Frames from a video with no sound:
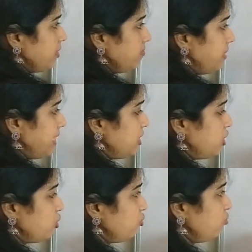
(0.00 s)

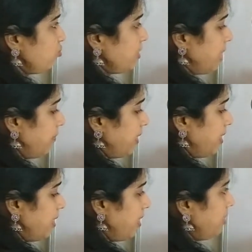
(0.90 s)
combine these two.
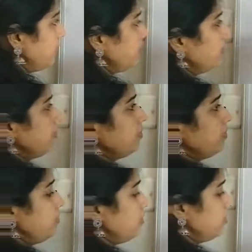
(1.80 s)
Capital R.
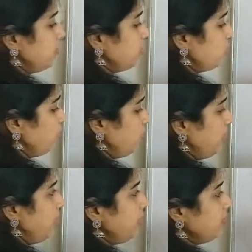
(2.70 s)

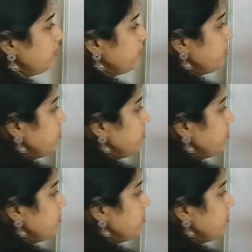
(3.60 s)
Smaller.